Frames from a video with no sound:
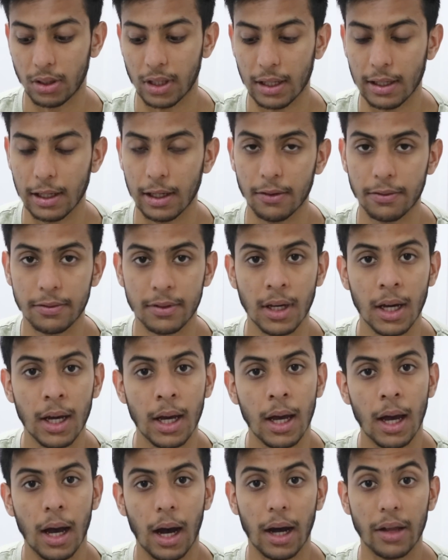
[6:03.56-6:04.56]
deadlift
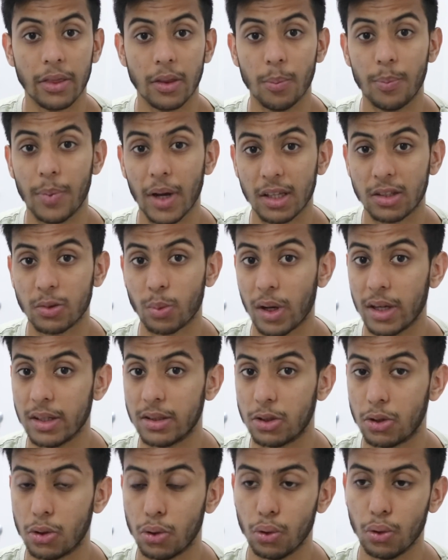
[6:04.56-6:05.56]
are the best
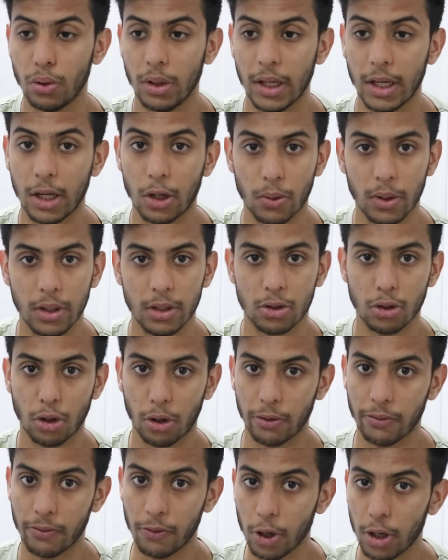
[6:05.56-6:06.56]
ways to increase your
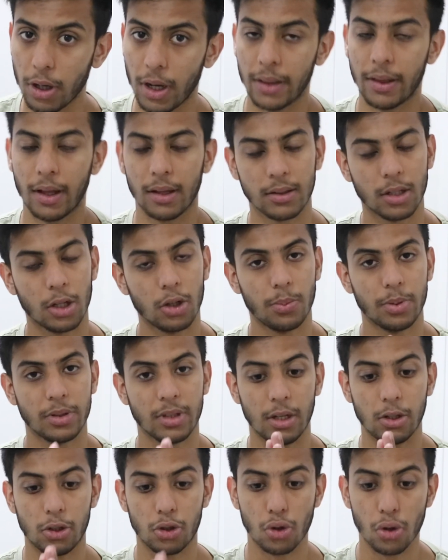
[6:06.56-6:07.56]
off-vert, and that's
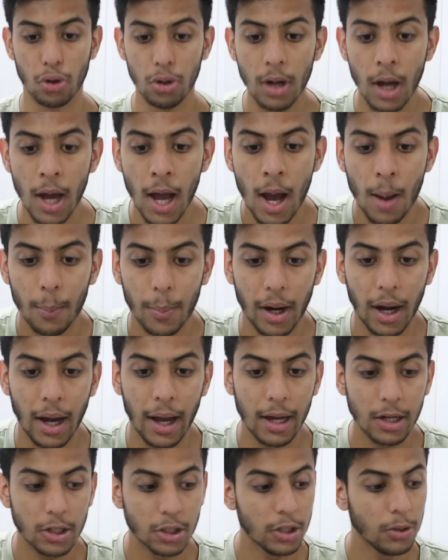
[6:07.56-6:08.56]
100% true. But
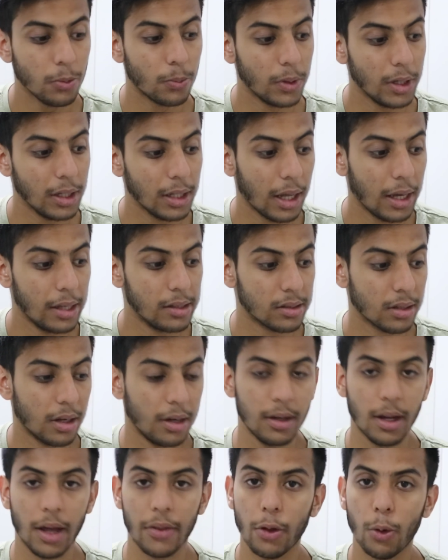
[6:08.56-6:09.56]
I actually realized
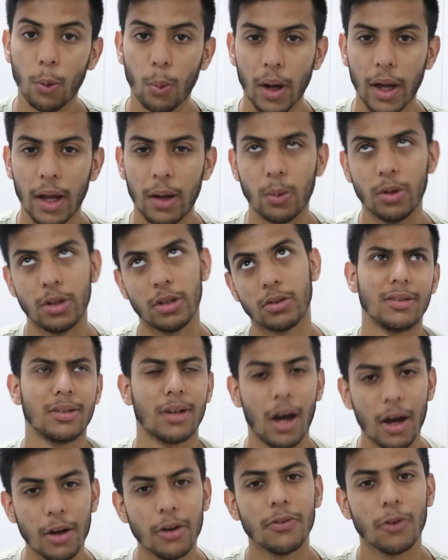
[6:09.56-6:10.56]
another way, which is
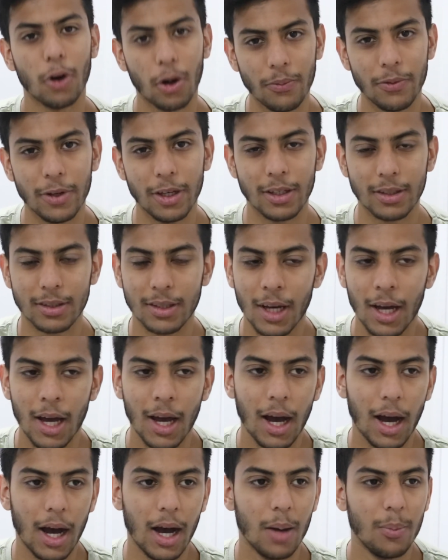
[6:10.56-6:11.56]
kind of obvious,
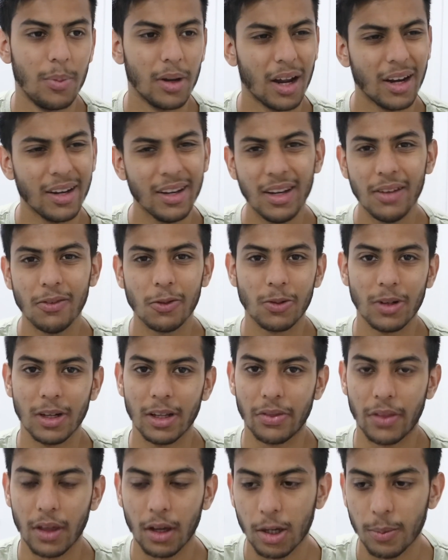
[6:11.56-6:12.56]
but I didn't even
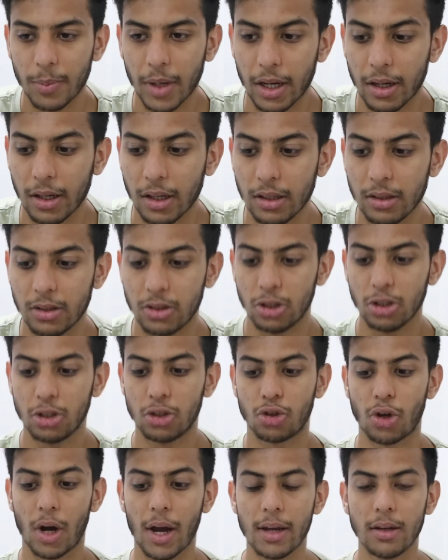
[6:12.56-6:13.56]
really think about it, is
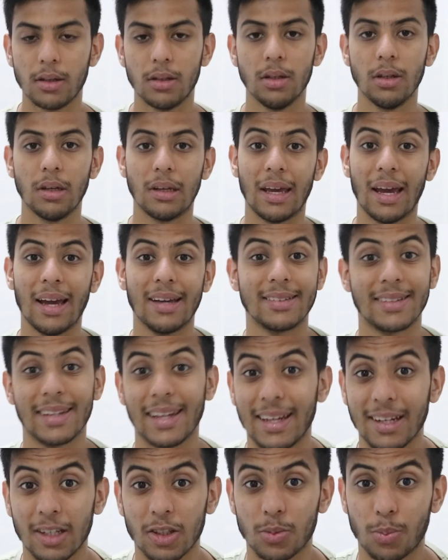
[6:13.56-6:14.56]
just trying to get as
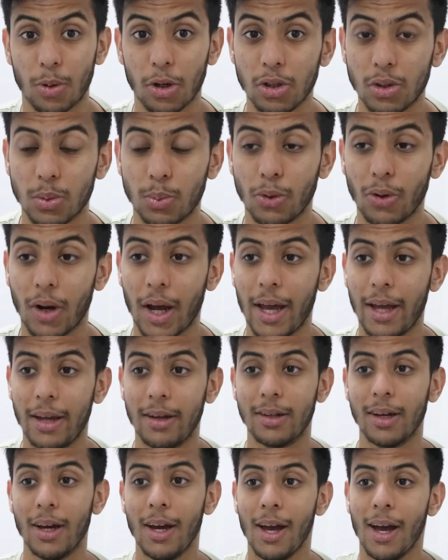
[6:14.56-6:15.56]
lean as possible.
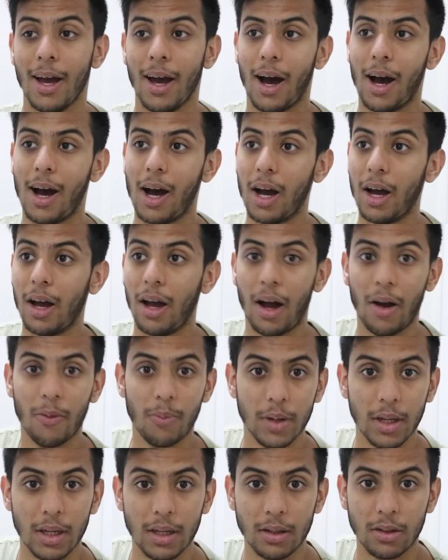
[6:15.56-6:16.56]
And
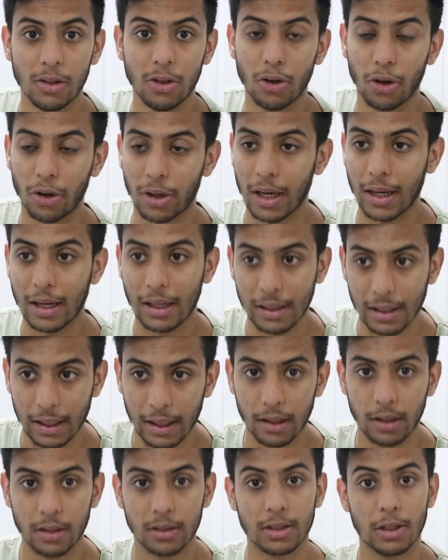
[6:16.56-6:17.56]
I've been, you know, getting
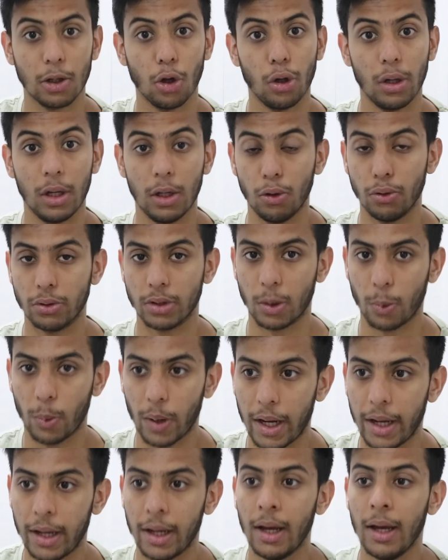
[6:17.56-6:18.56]
leaner, slowly losing
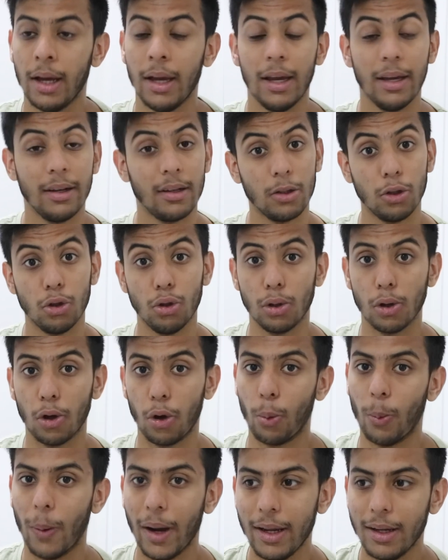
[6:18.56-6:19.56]
weight, hit a new
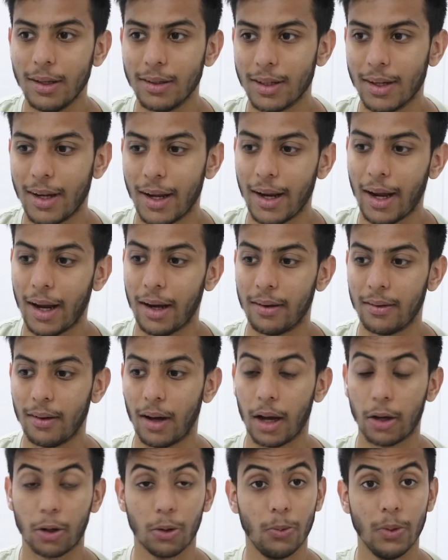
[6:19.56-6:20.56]
low weigh-in today, and
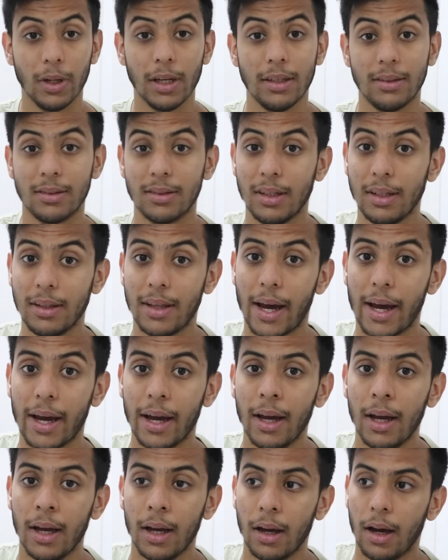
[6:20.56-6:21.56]
I could really see
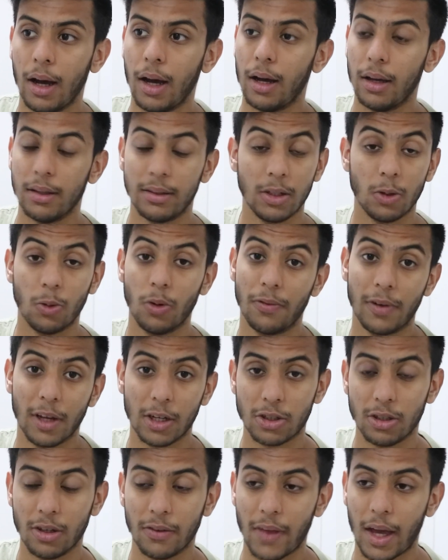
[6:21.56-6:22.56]
that, see a
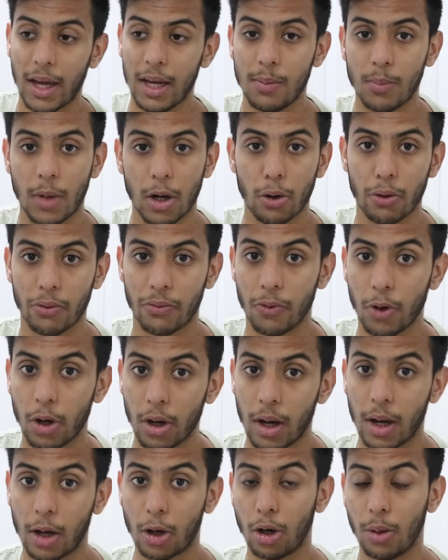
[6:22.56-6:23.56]
reflection of that in my
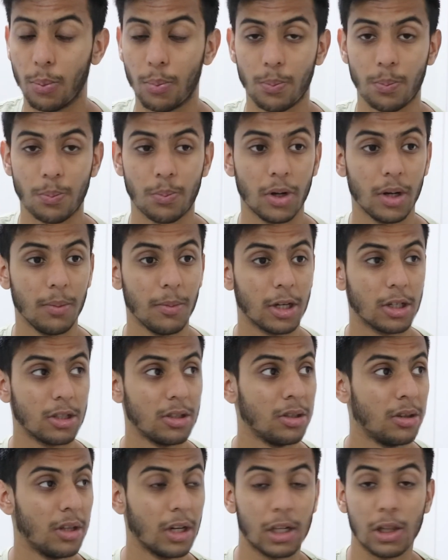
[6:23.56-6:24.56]
off-vert. I got pretty
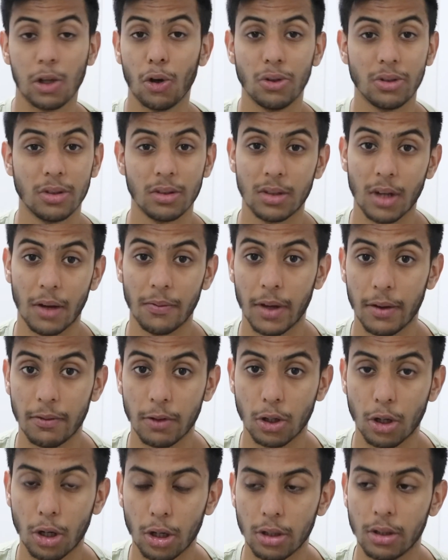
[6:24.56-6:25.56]
much the closest I've
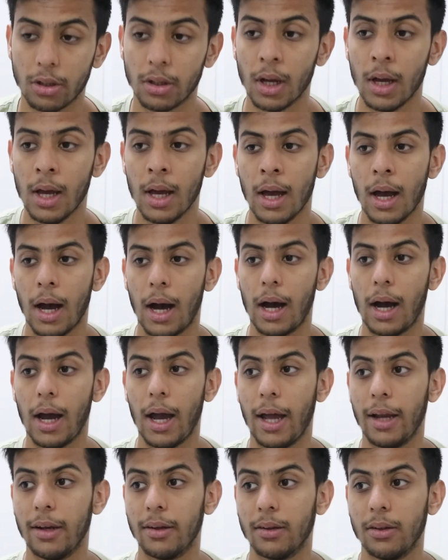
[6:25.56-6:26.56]
ever gotten,
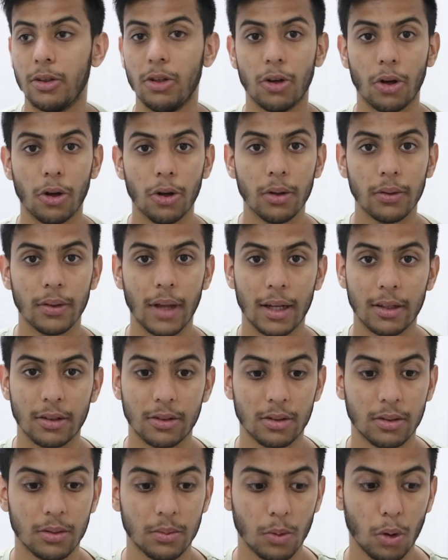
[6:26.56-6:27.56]
and you know,
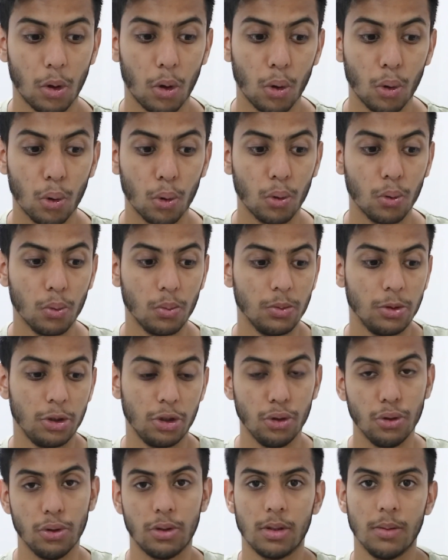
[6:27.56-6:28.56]
that's all
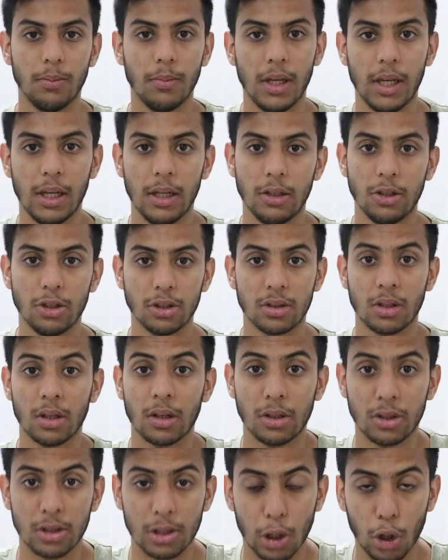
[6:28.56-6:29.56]
due to me
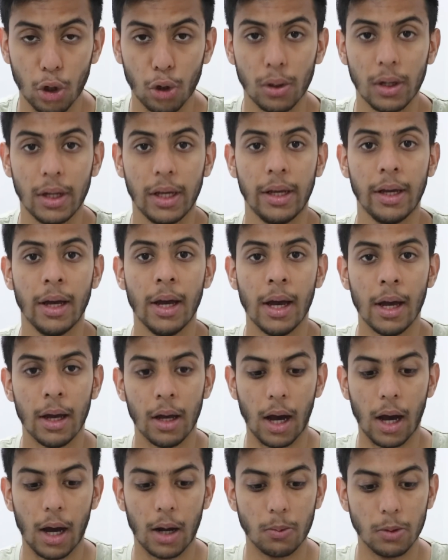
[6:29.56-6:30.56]
just slowly
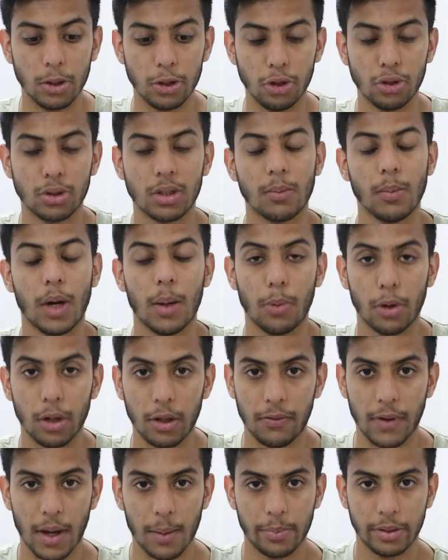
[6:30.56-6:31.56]
reducing my
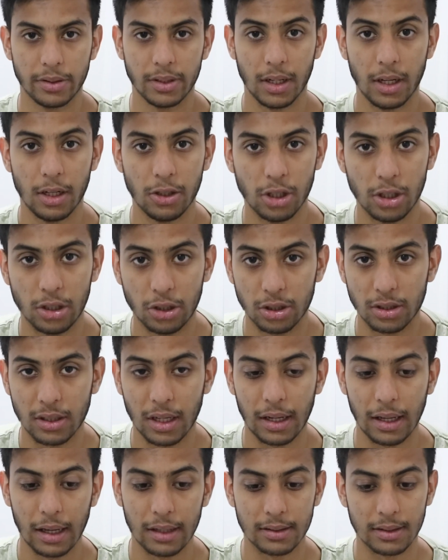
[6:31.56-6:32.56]
body fat percentage and just
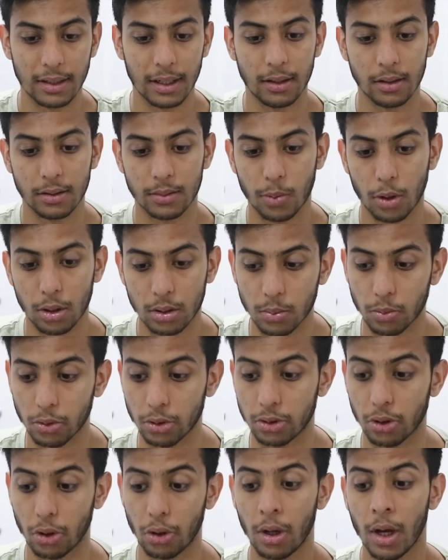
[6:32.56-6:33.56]
getting as lean as
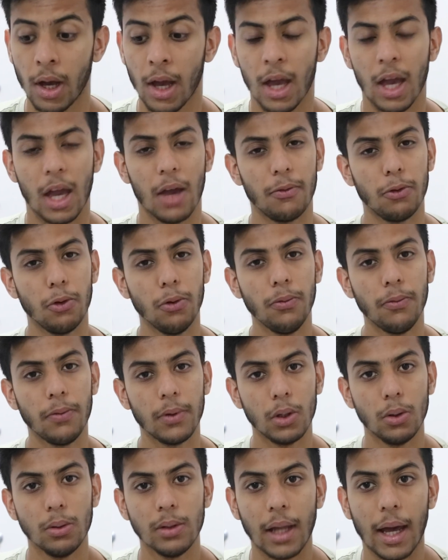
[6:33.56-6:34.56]
possible. So if you
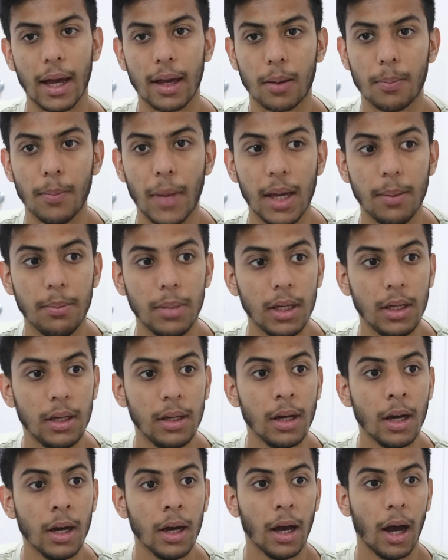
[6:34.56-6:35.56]
feel like
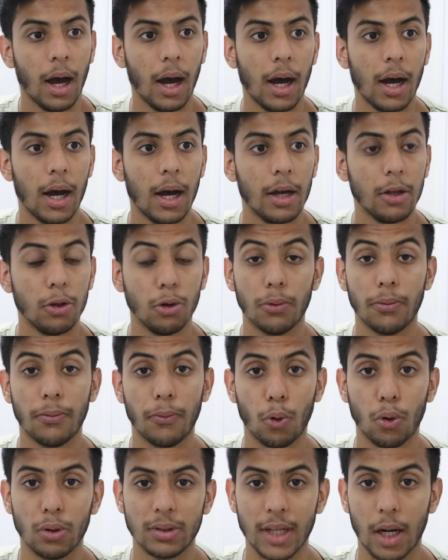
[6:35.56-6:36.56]
maybe your
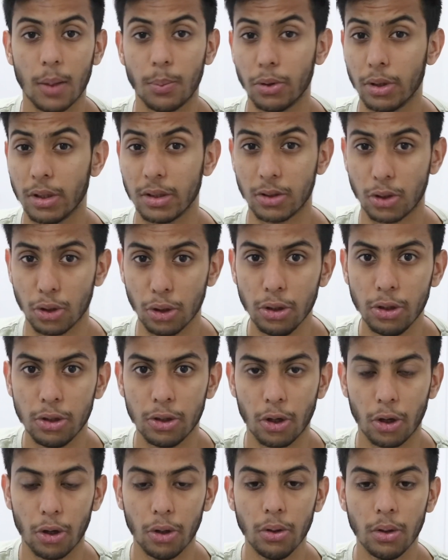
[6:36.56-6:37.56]
force output is good,
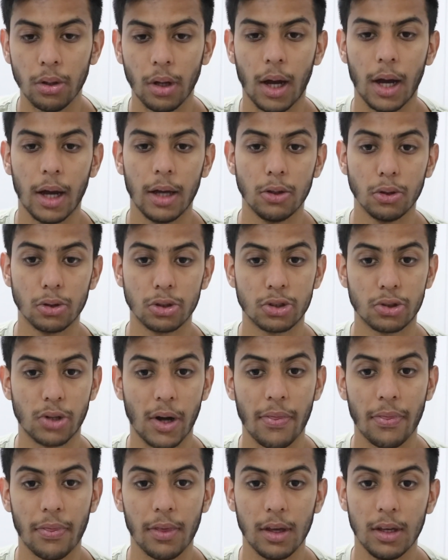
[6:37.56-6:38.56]
you know, your
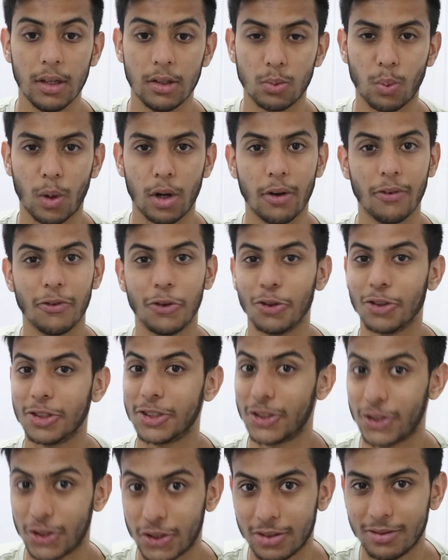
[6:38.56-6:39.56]
strength is one of your
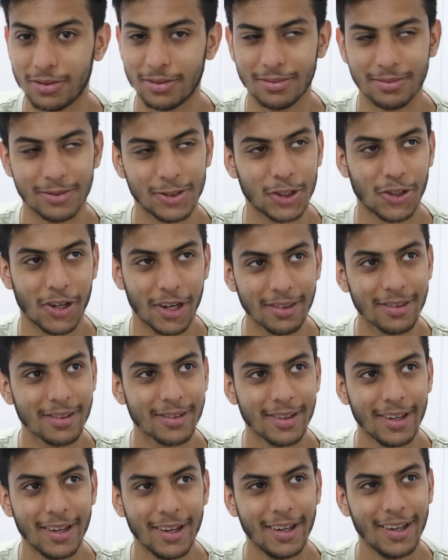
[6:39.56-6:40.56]

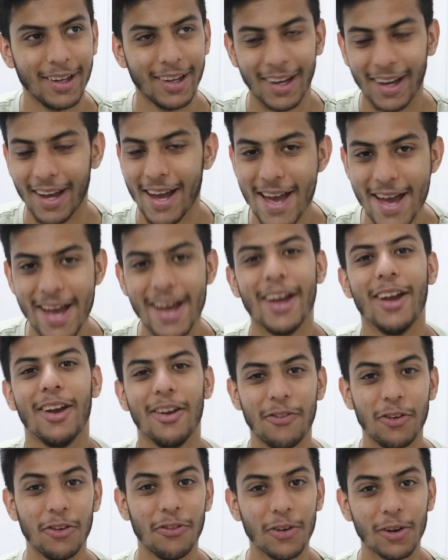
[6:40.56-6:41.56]
strengths.
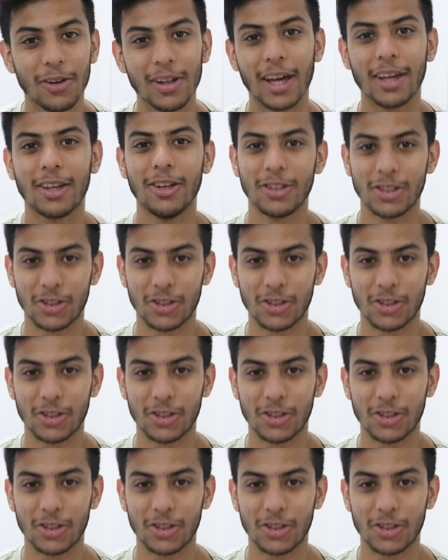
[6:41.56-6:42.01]
If you feel like your